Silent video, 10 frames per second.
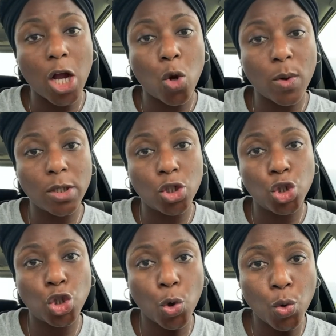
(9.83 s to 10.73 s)
going to
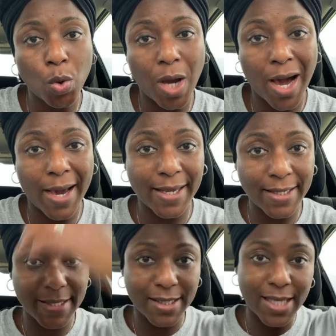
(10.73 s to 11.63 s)
show you
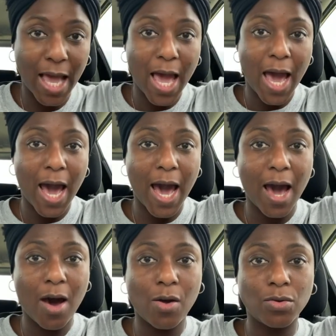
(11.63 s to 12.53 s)
guys
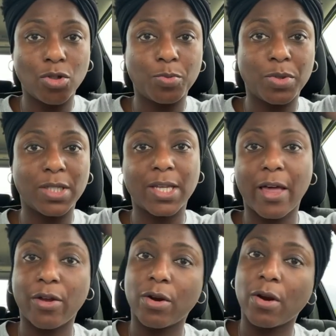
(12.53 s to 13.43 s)
how to put
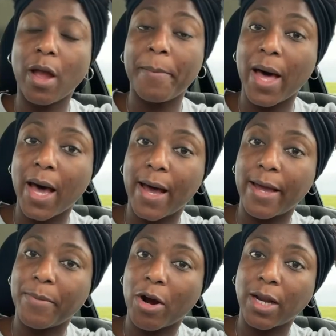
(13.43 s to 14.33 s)
together a
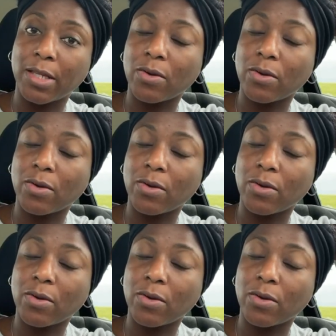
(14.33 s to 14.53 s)
pod party.